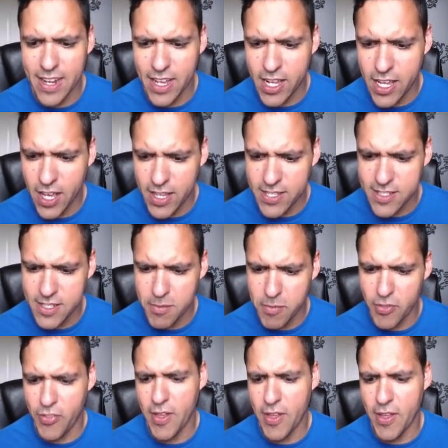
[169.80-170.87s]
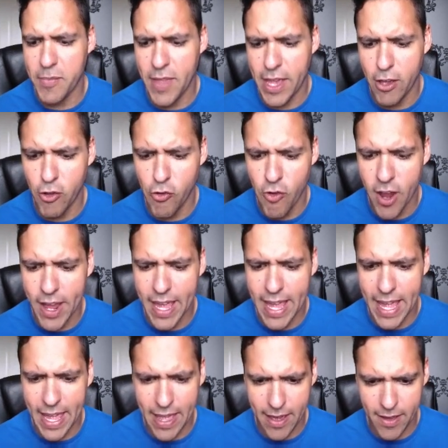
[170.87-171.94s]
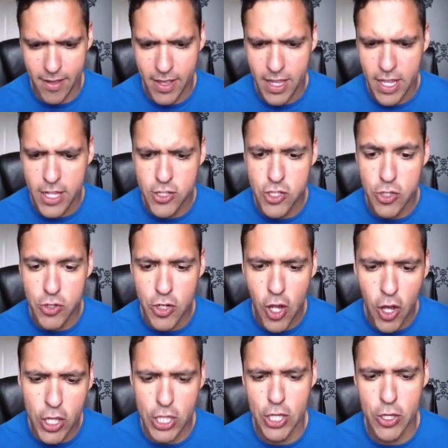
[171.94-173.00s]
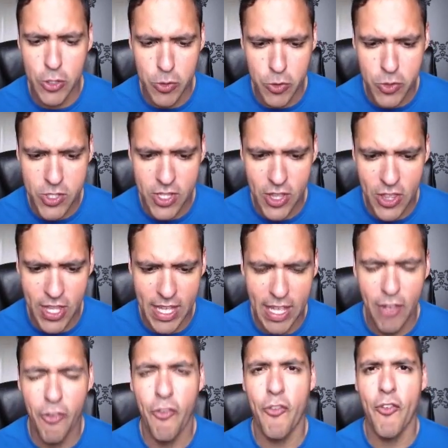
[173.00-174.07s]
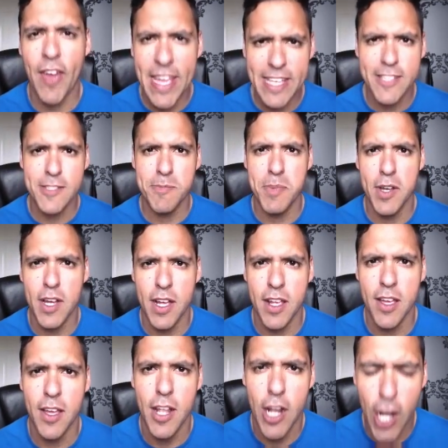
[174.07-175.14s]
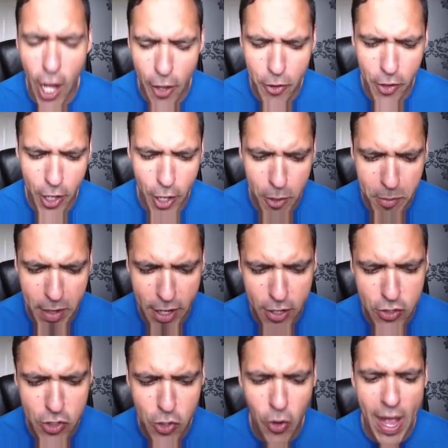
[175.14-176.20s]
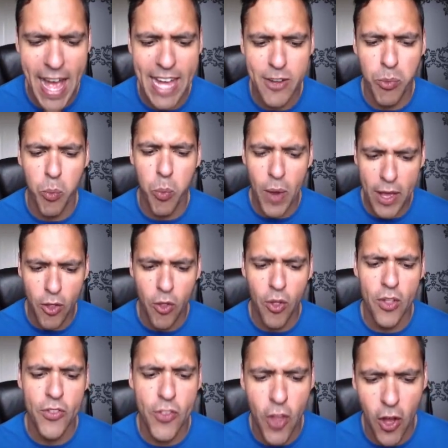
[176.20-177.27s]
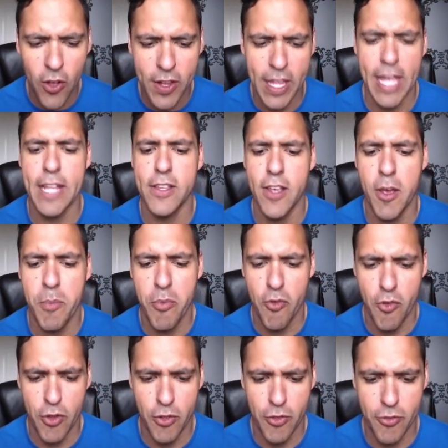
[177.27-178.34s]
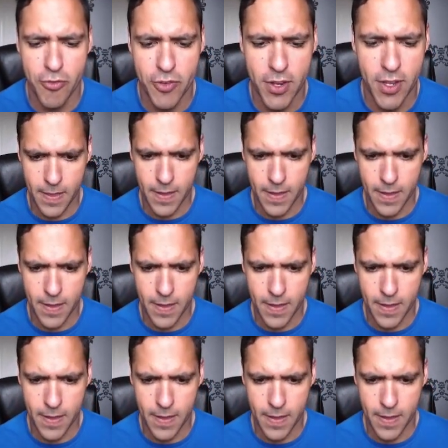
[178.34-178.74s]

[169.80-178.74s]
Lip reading: a custom thumbnail right here. Do not use the Facebook logo because your ad will not get approved.